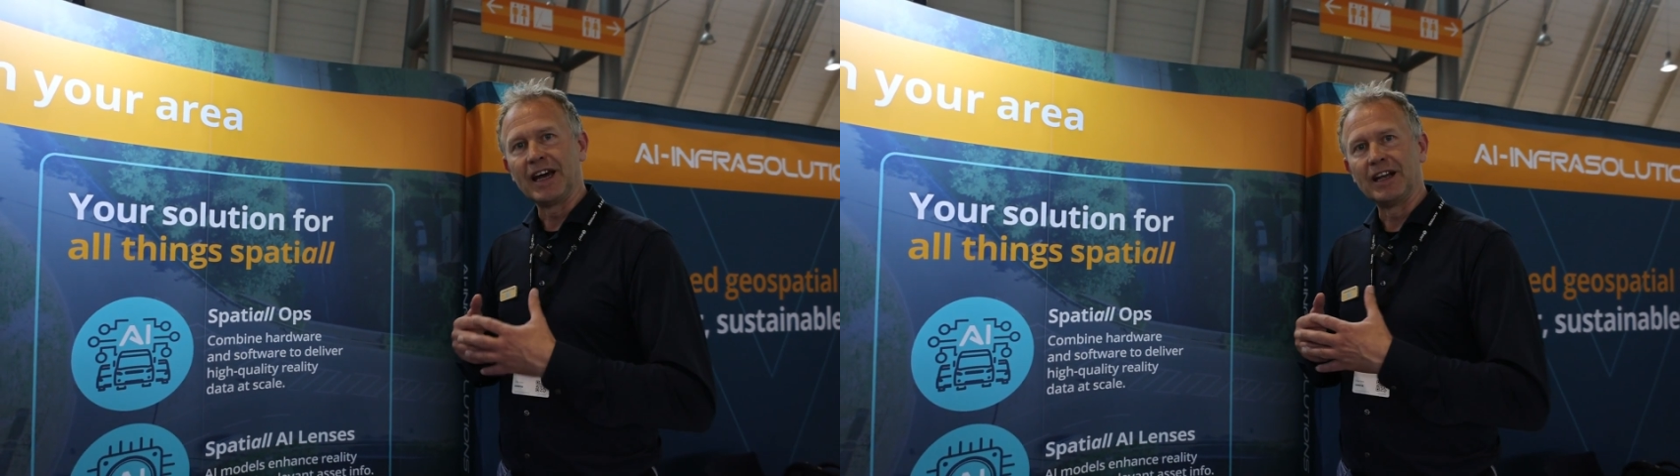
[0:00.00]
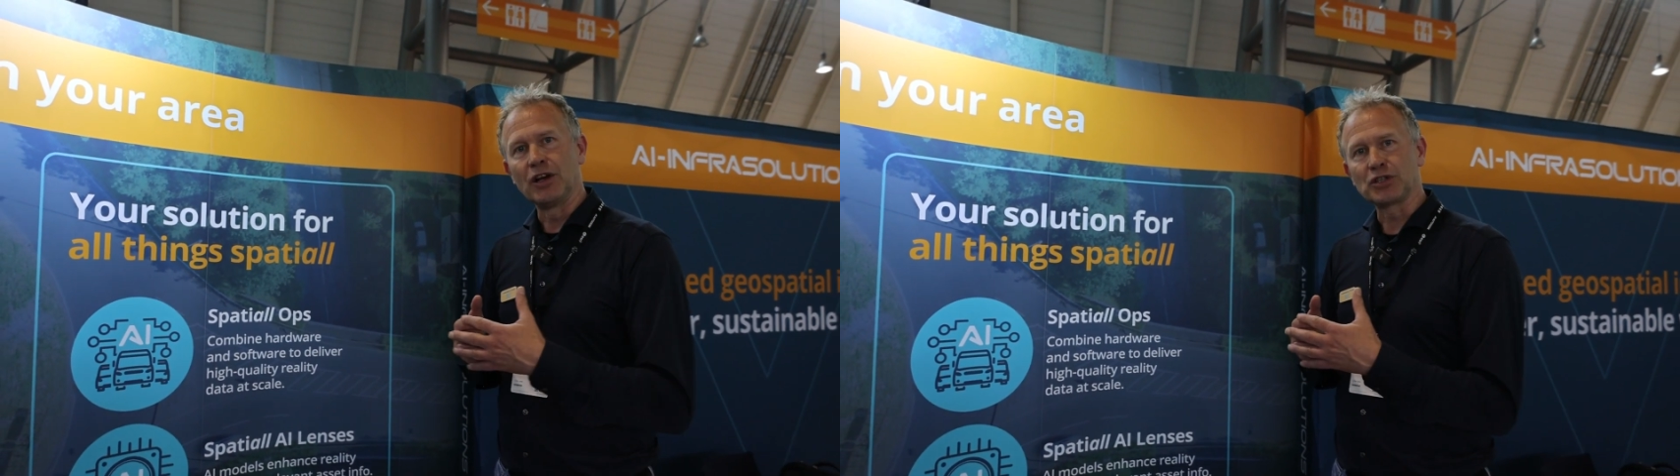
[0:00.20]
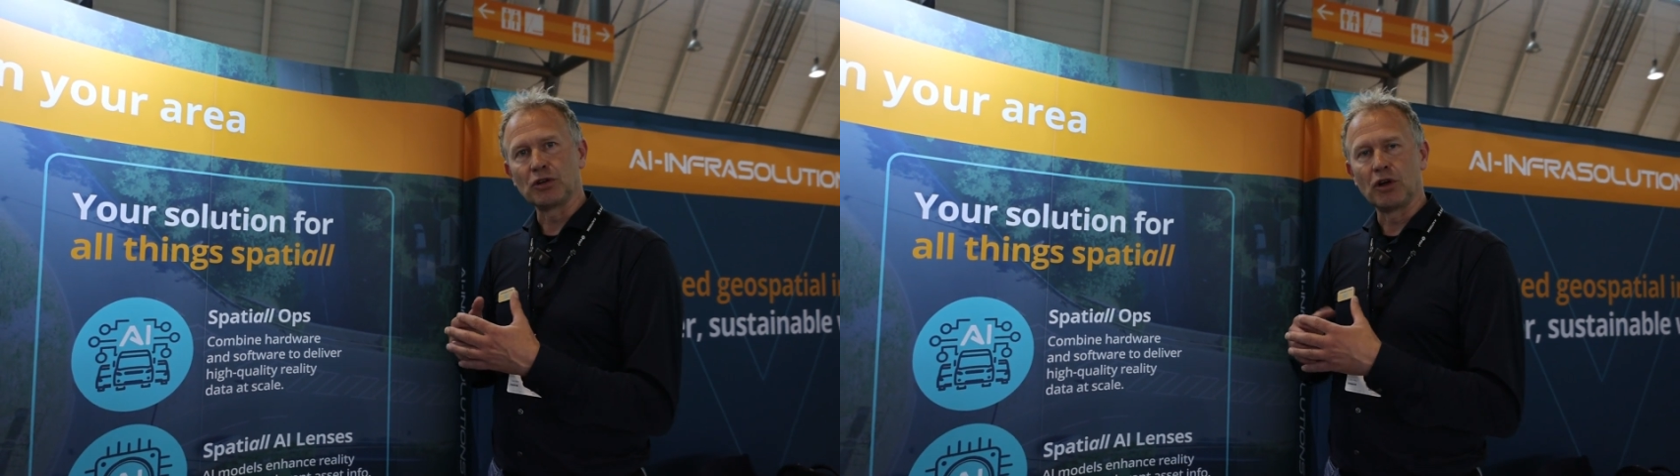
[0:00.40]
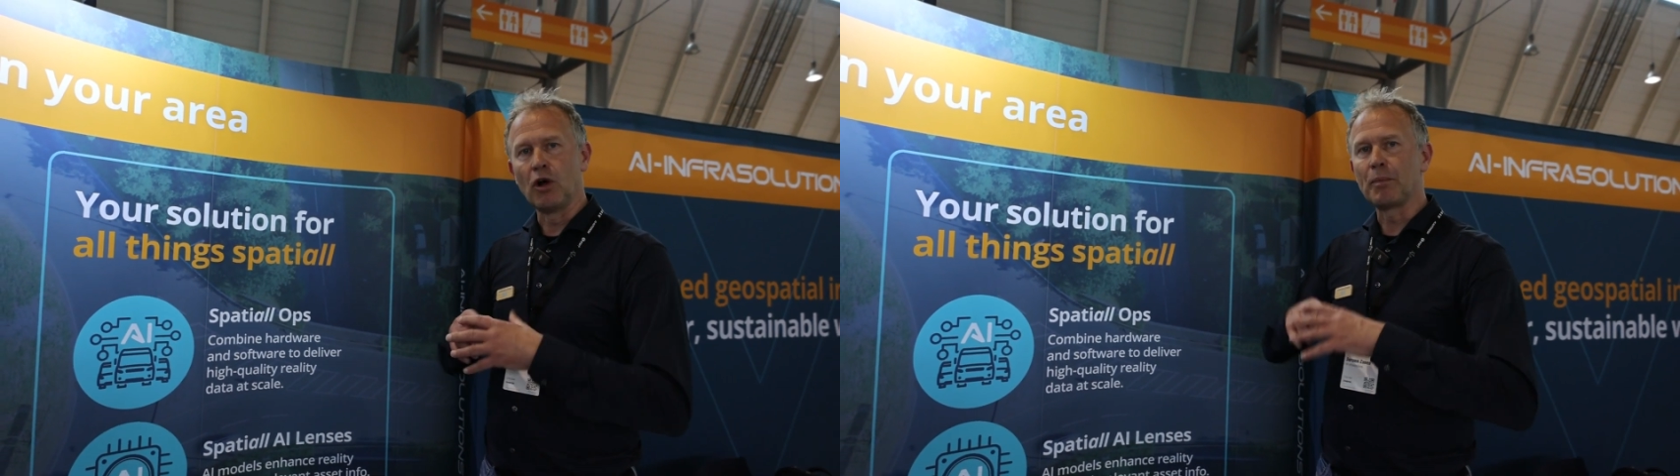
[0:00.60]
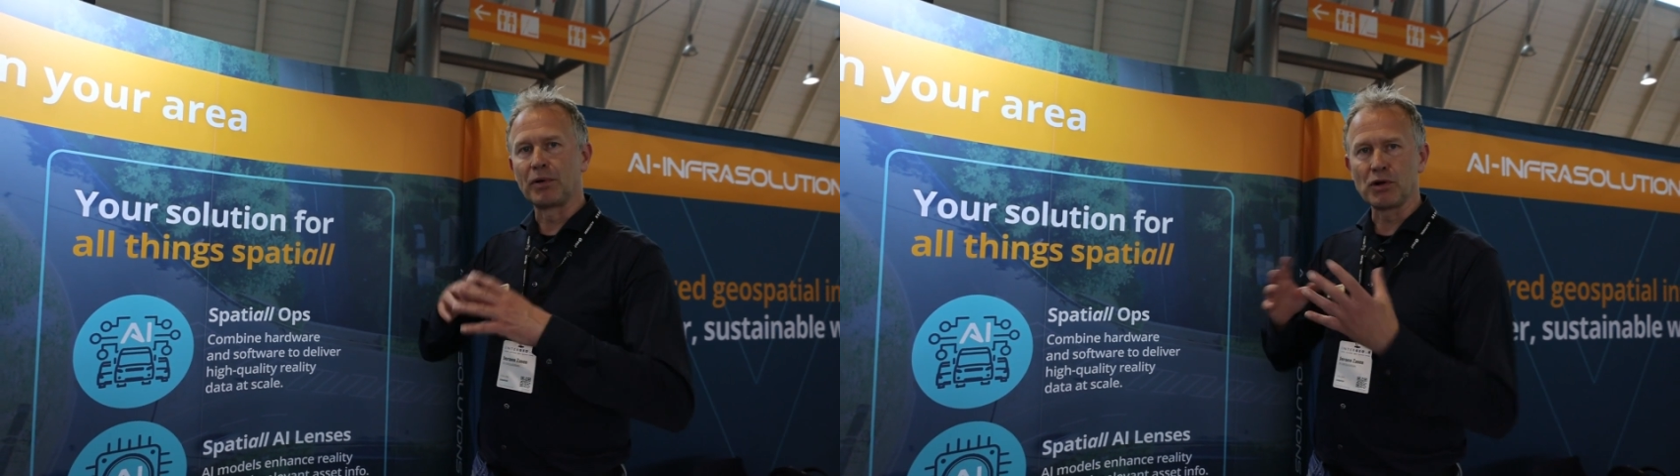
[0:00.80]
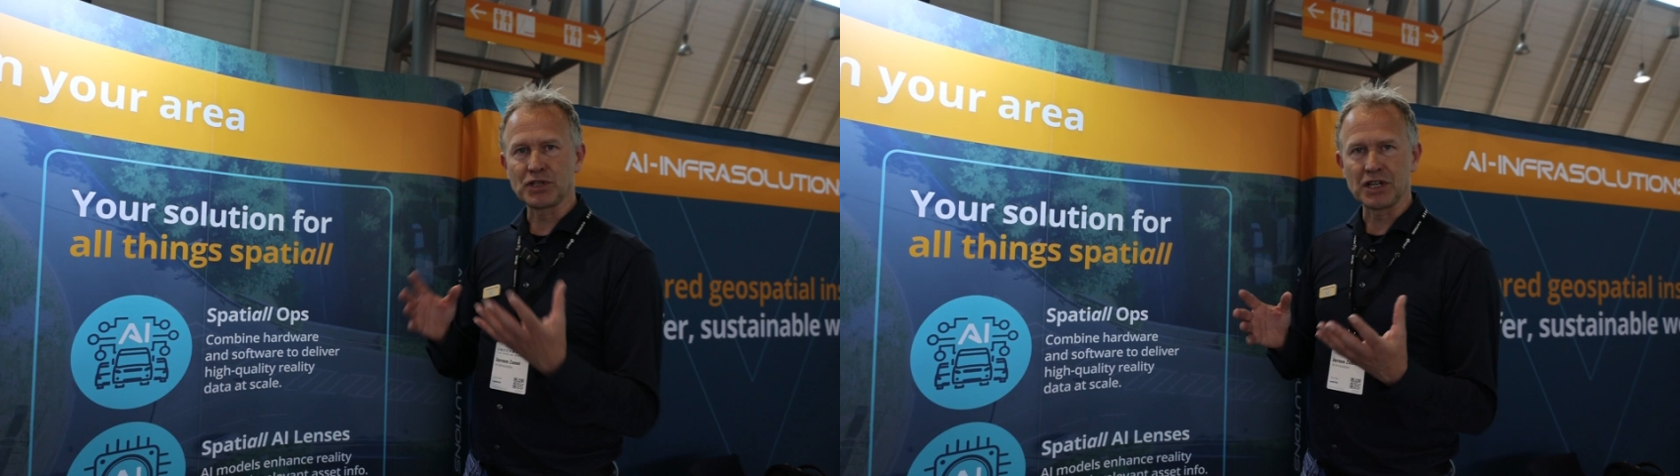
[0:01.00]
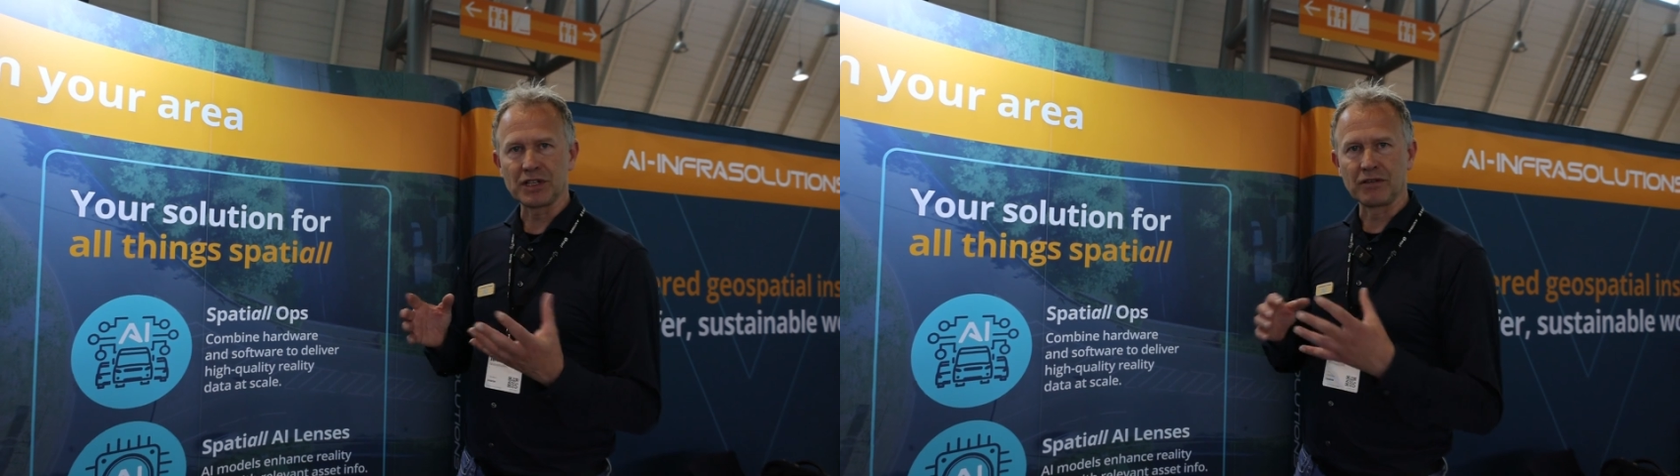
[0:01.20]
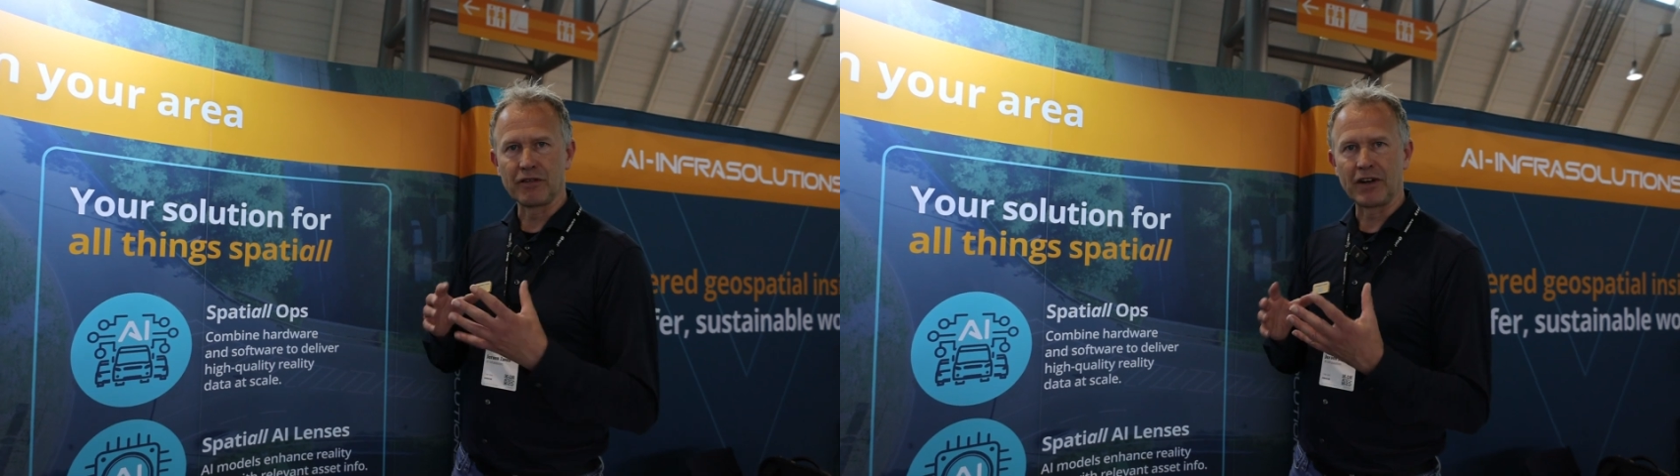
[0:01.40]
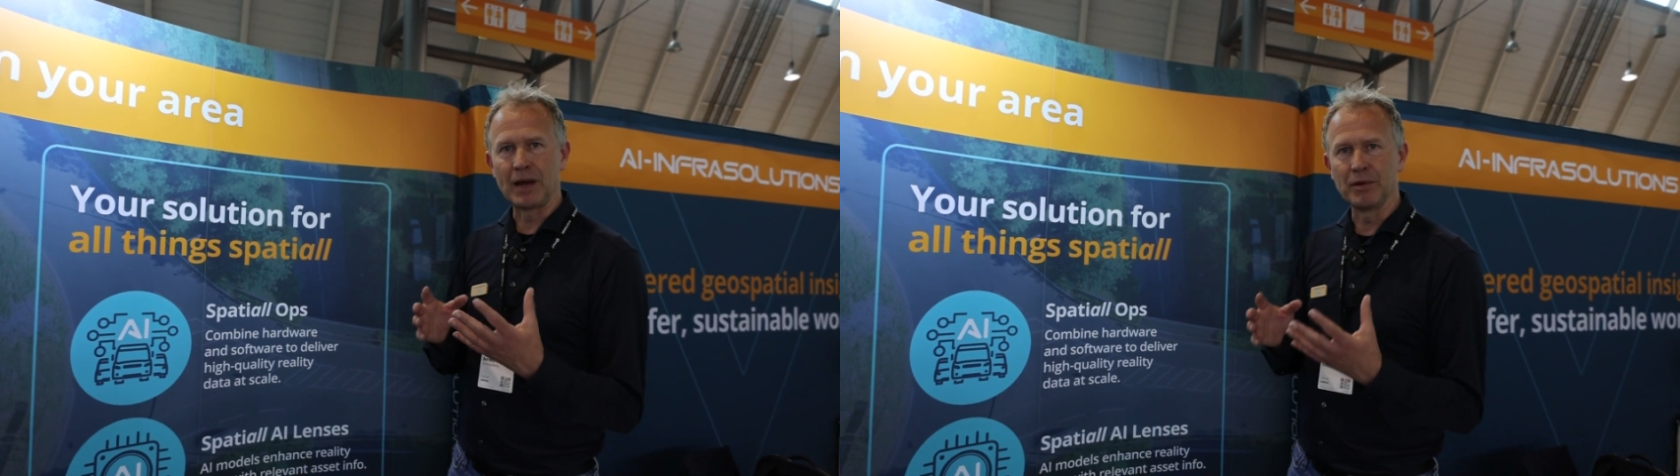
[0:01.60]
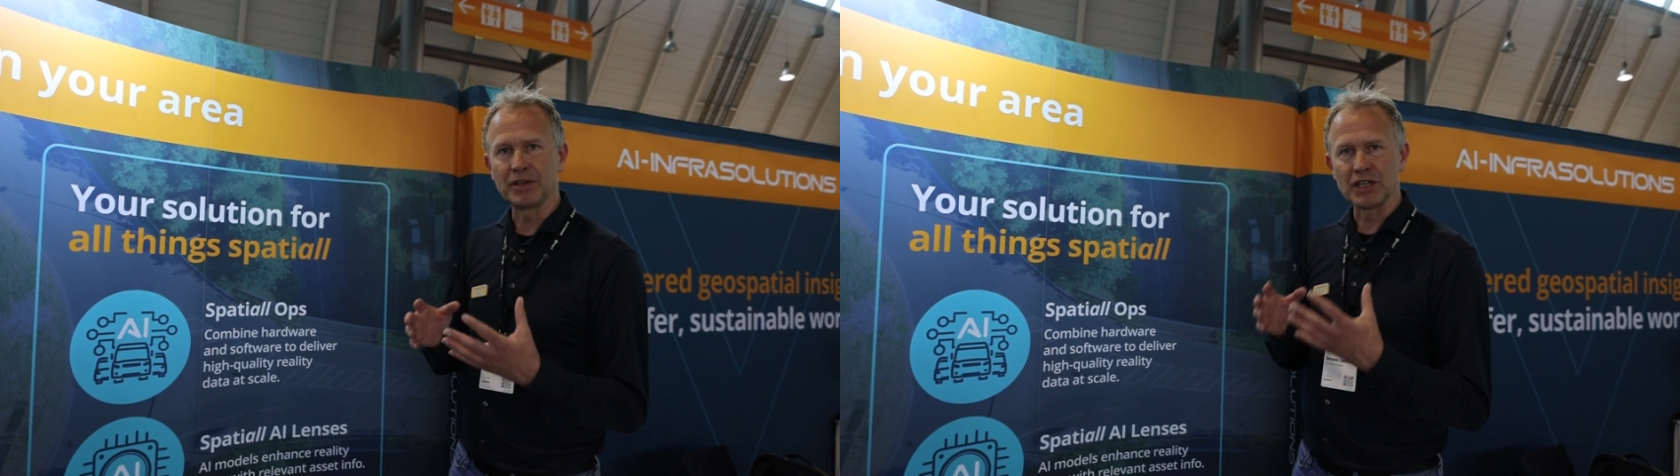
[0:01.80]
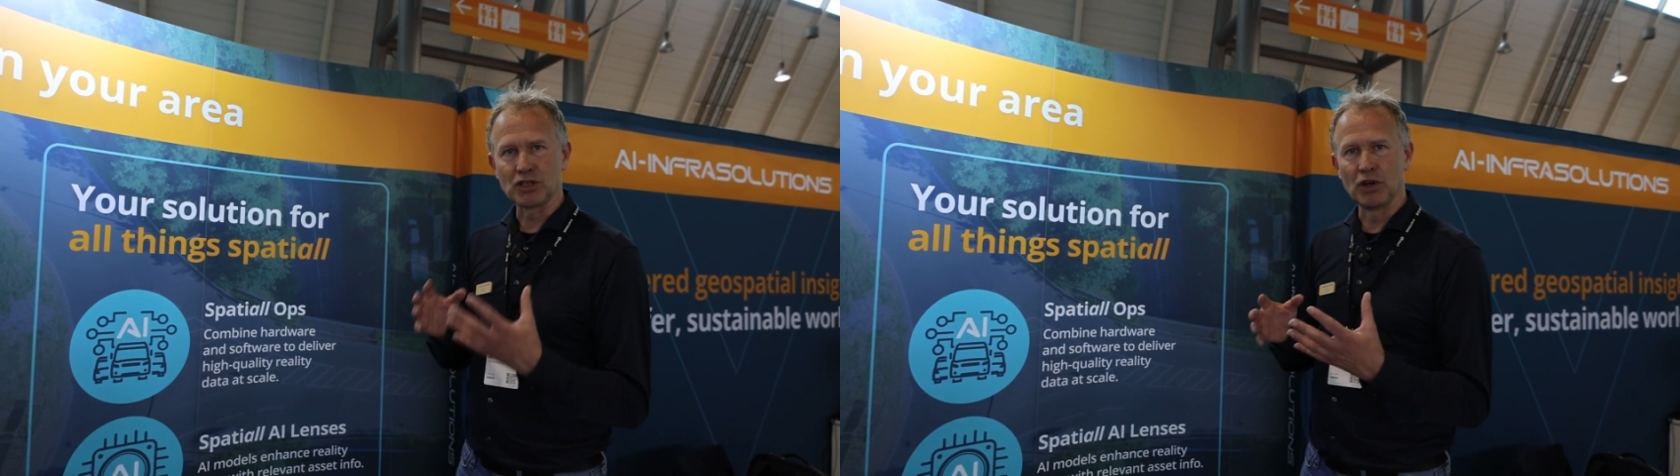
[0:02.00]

And also the whole processing refinement is